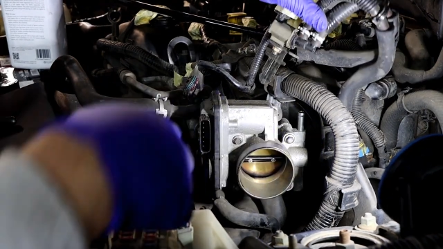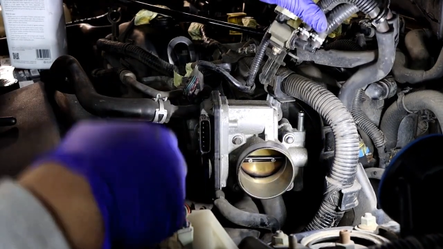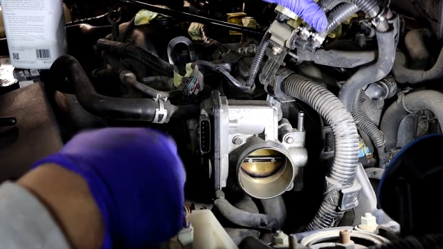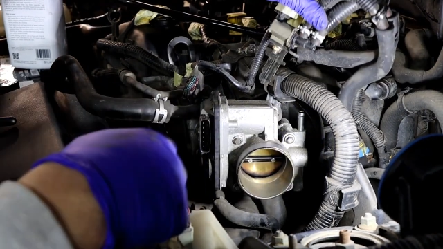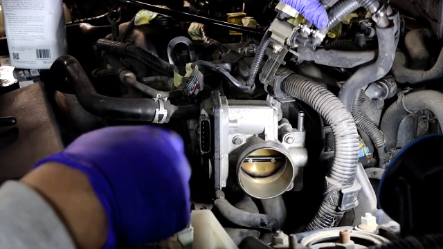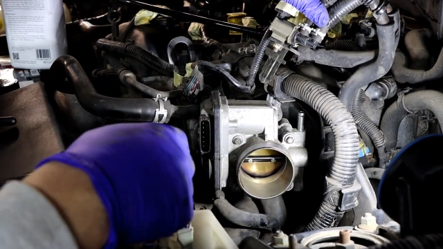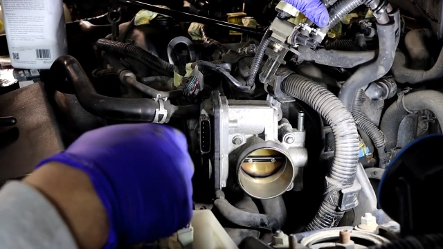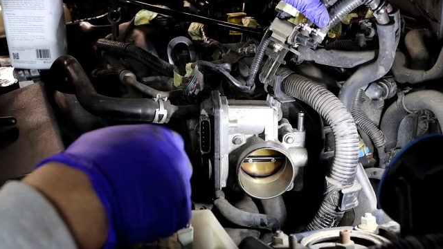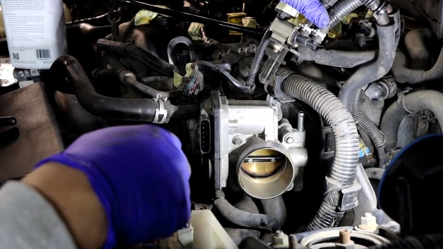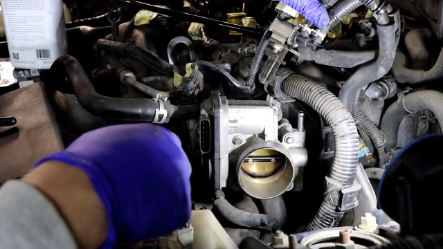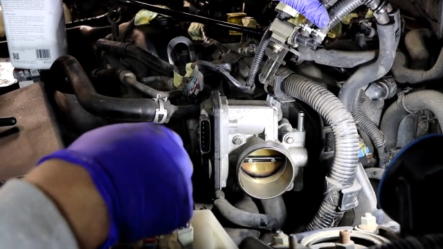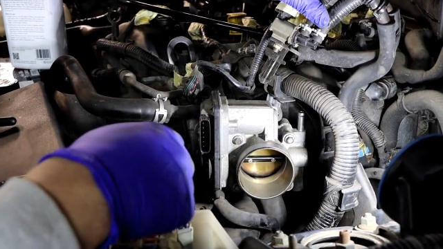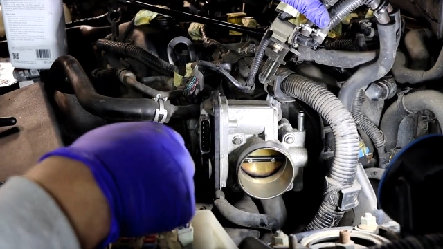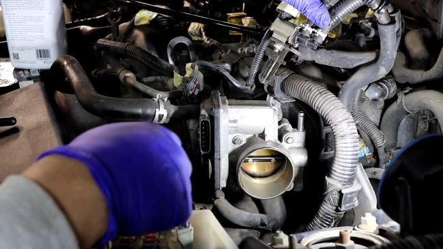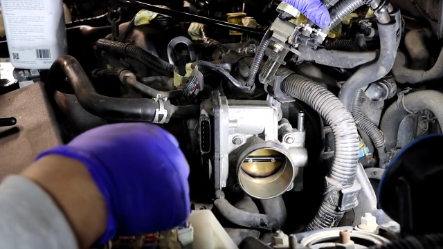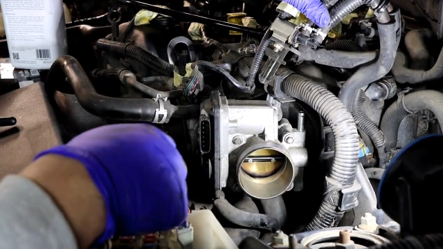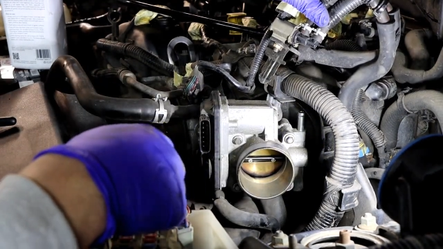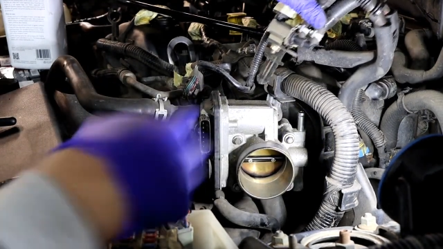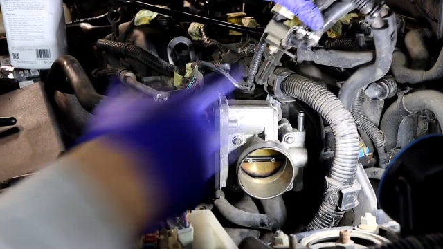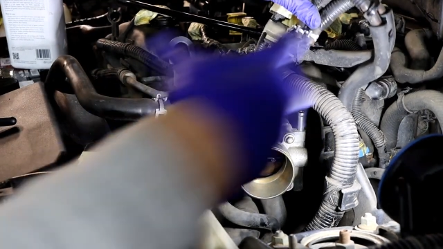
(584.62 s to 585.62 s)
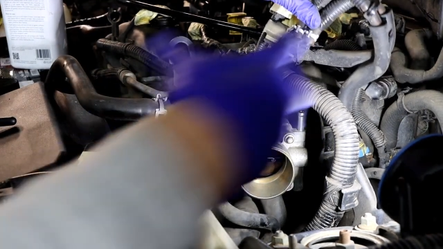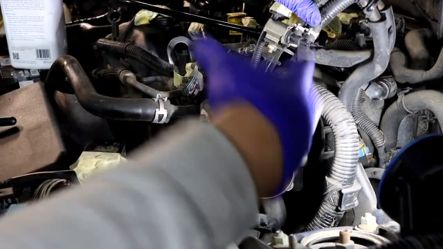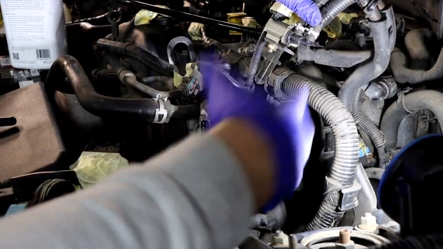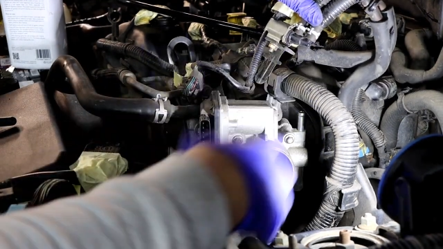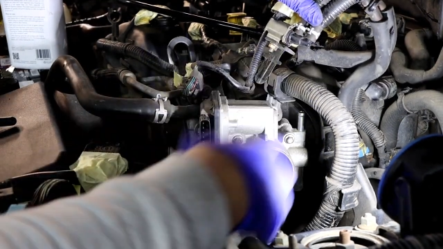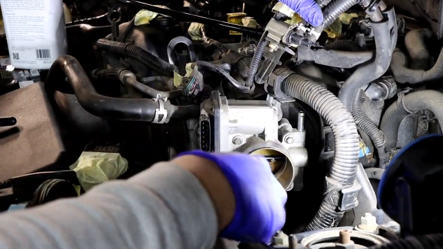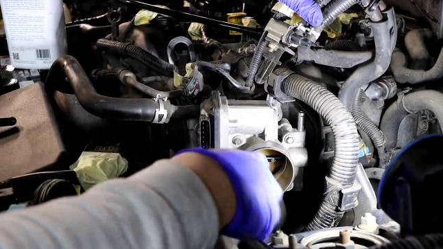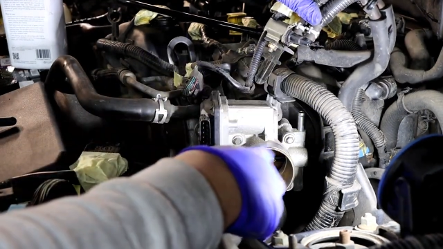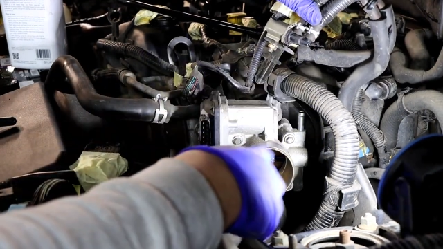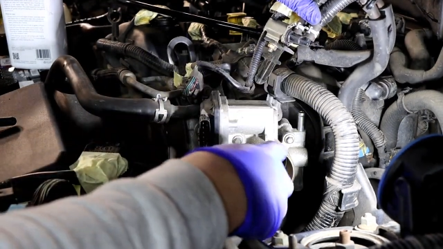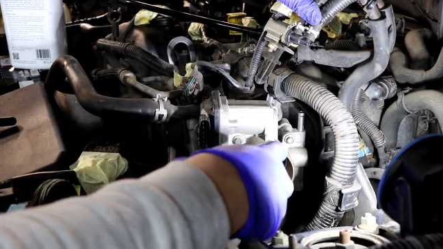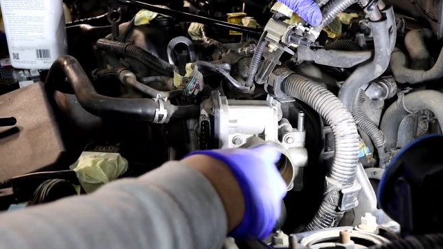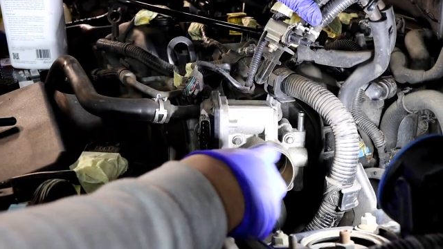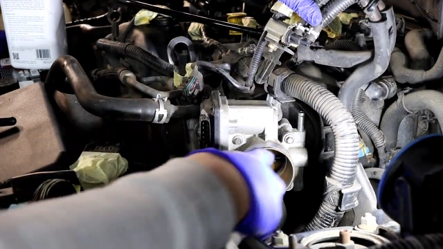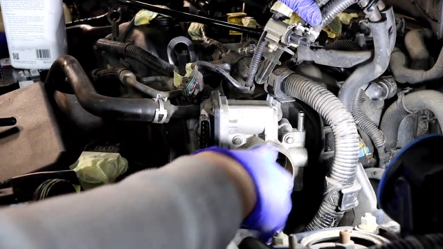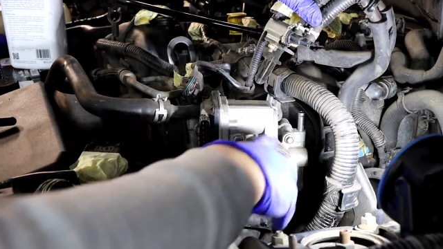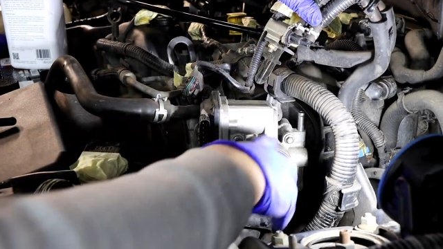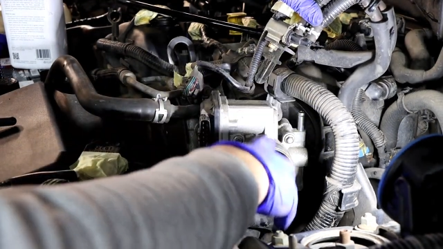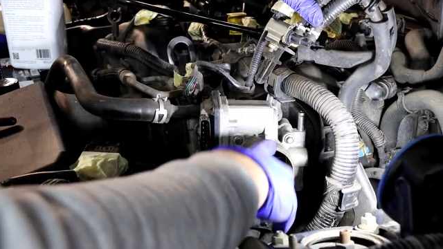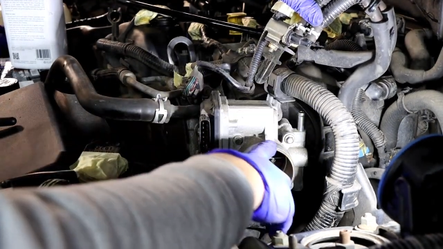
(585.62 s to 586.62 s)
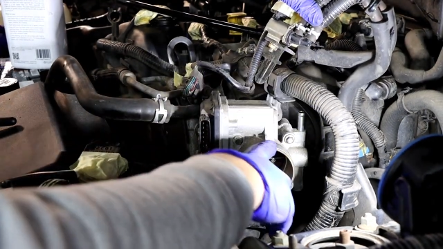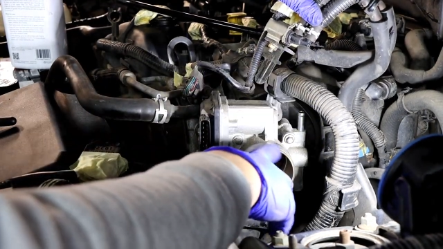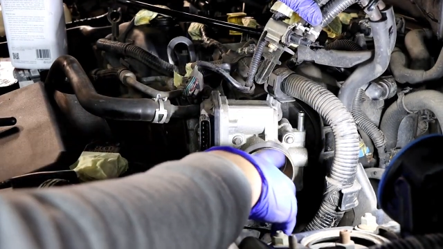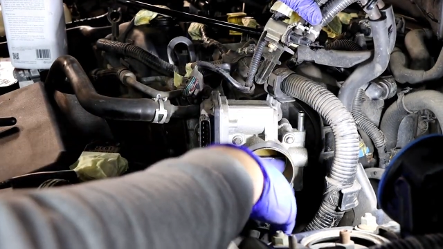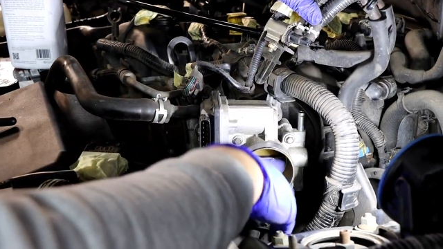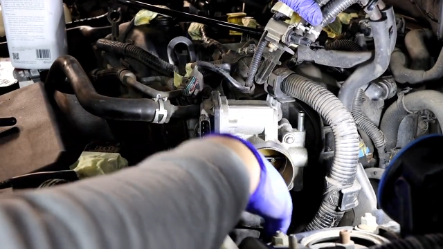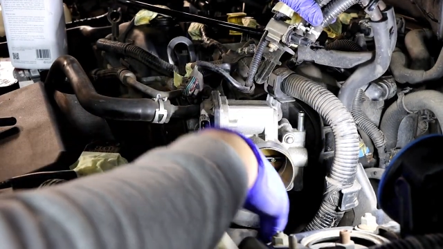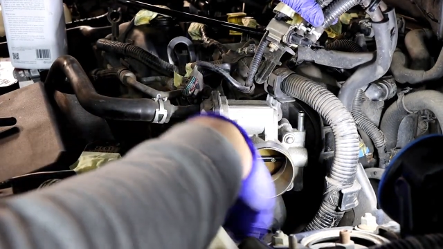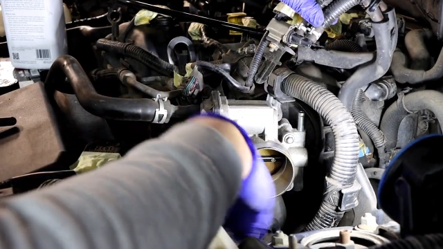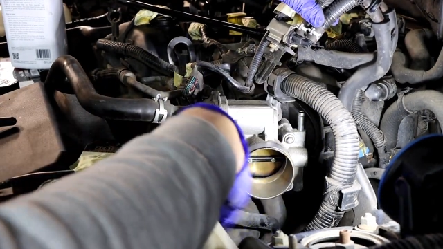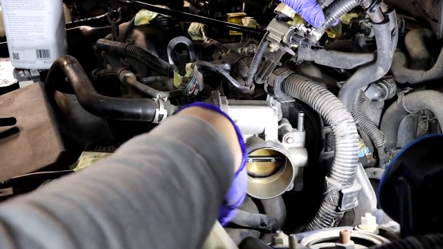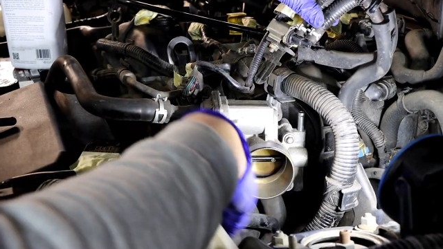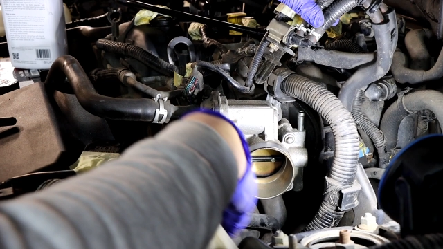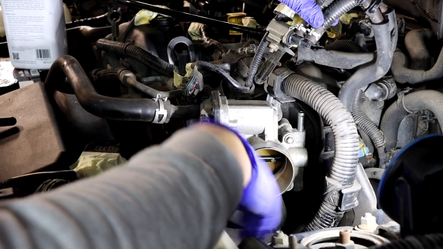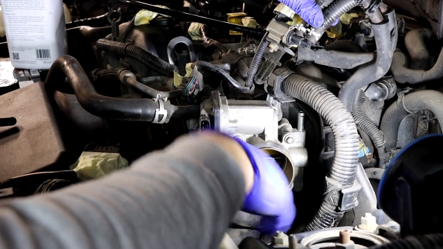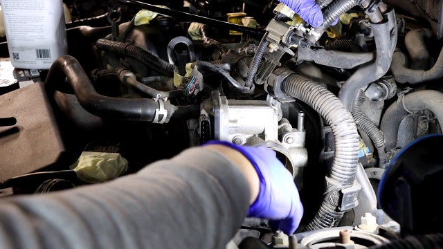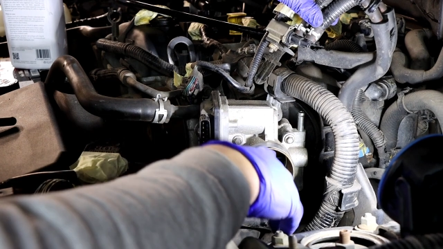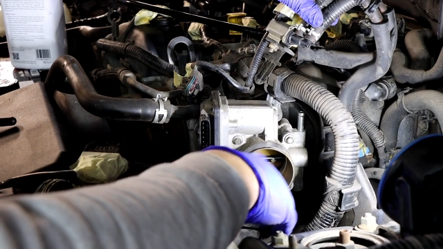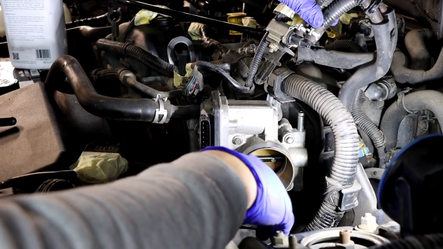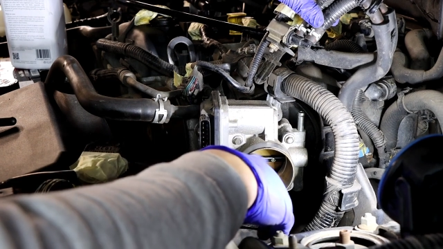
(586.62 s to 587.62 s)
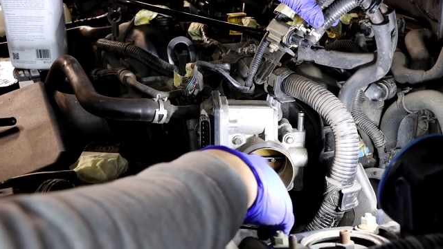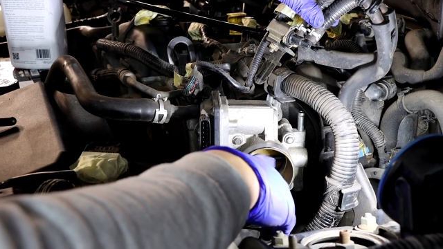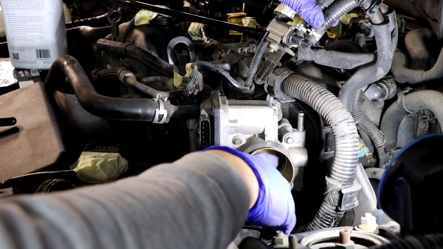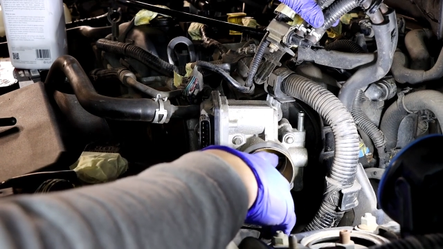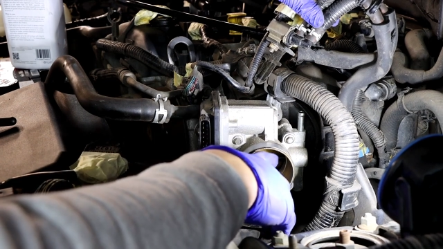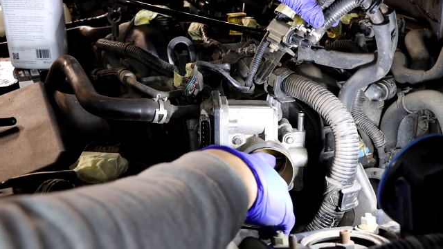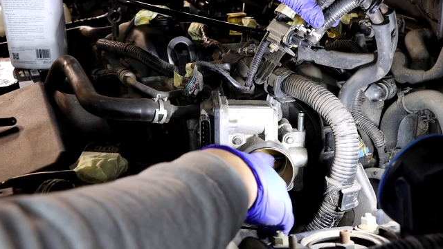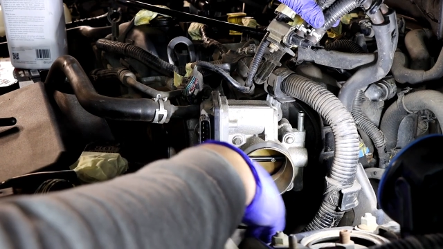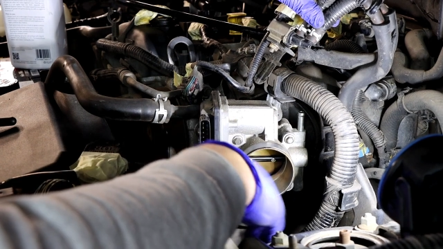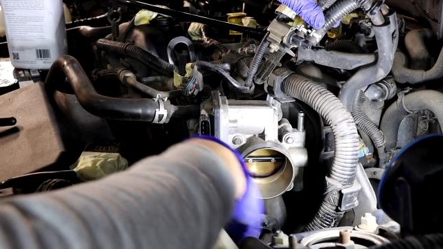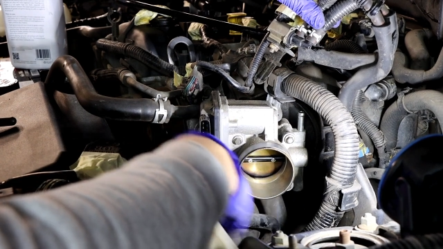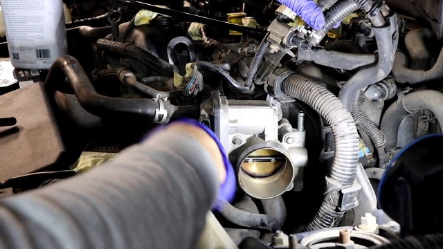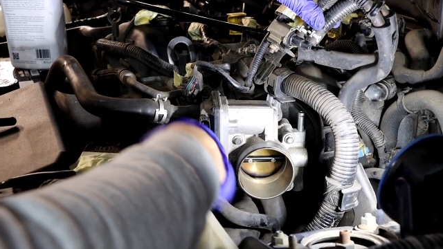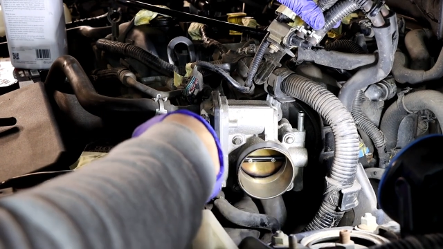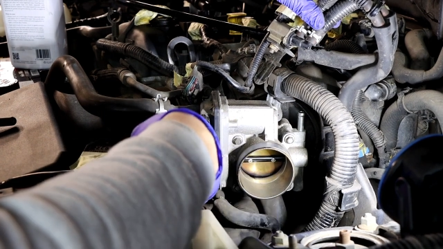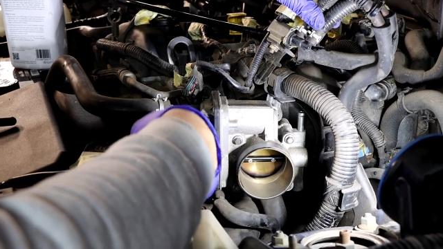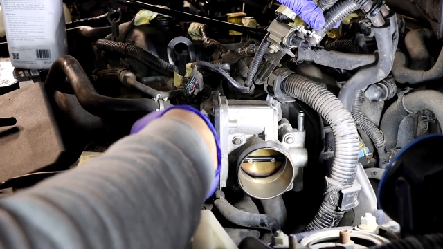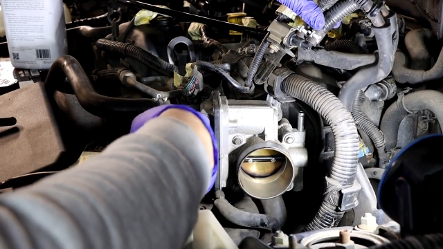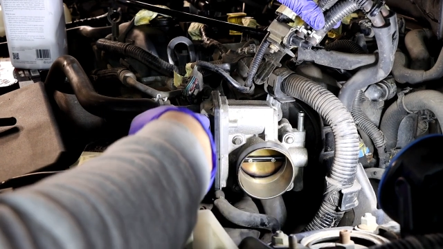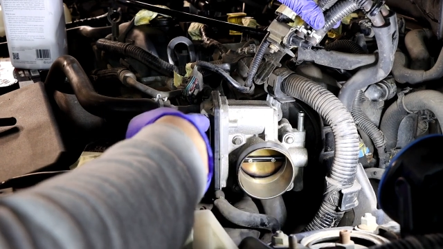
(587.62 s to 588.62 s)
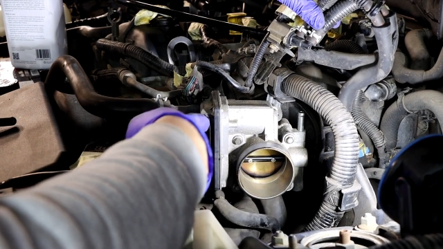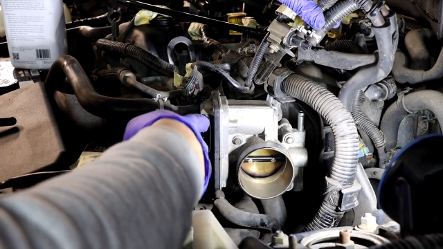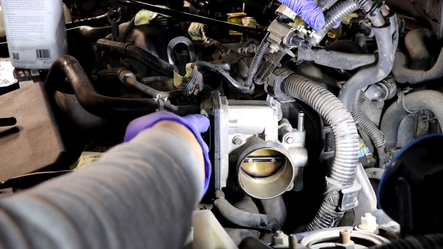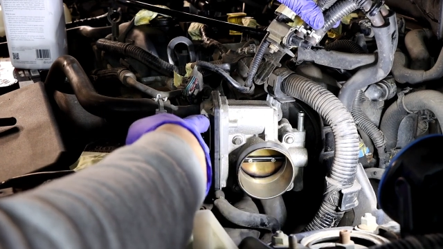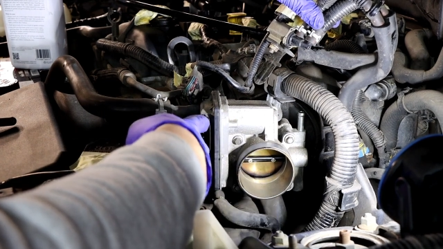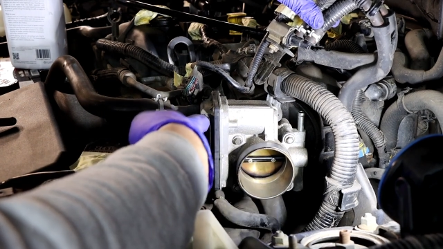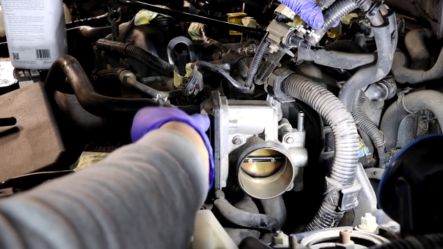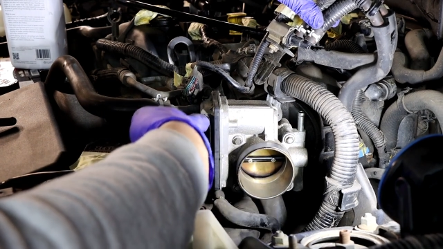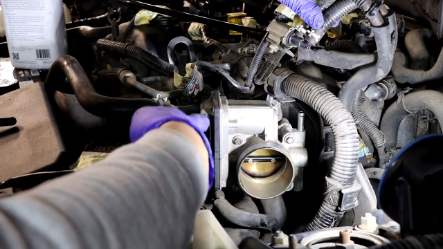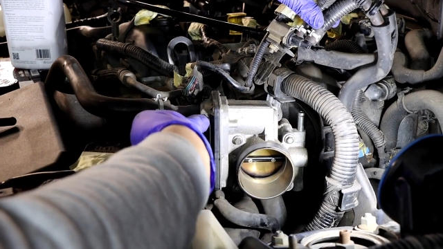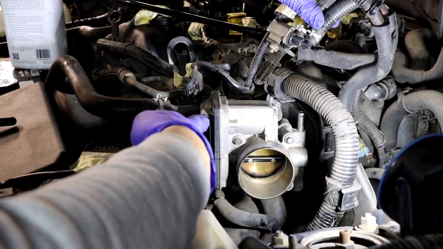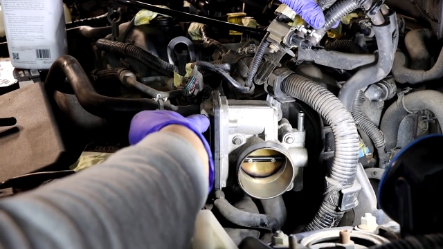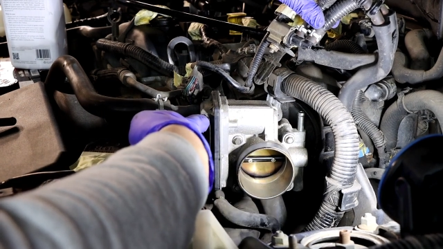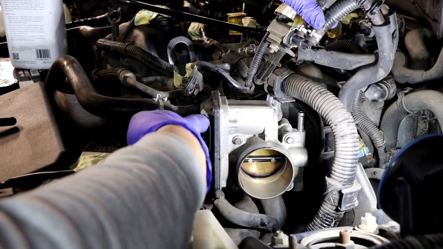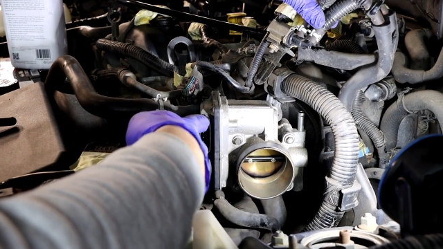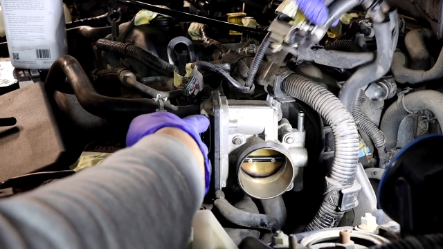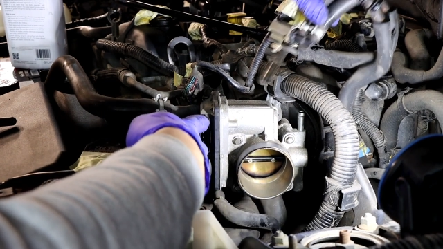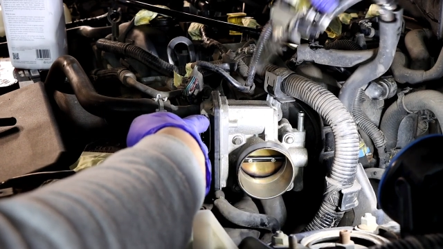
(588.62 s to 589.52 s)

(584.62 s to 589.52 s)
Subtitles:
Nobody's mouth can be seen.